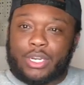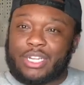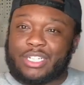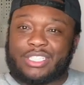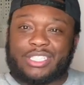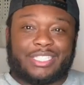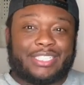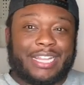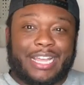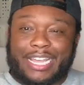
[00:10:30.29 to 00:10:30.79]

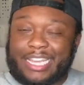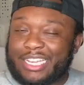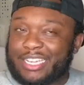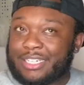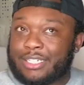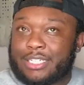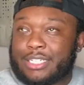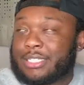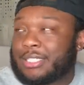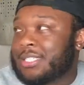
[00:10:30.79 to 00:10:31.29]
Just like, oh,
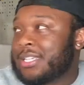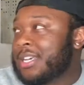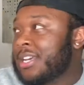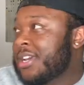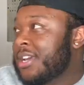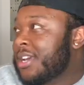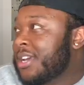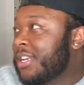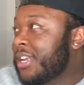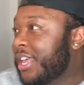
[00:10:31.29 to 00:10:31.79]
this,
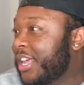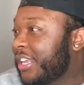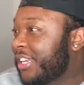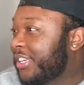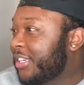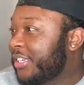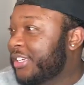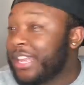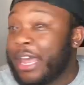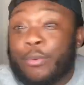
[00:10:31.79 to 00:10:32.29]

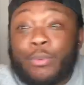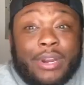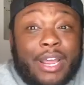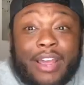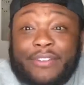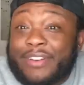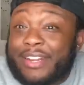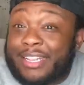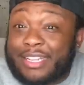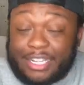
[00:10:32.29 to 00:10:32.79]
they wouldn't have
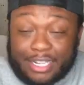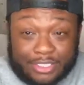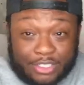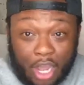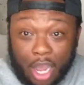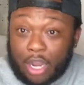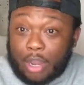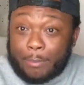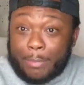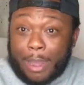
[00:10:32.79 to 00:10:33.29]
nothing to
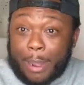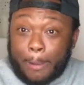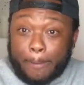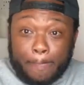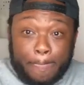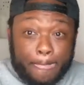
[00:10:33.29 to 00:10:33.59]
talk about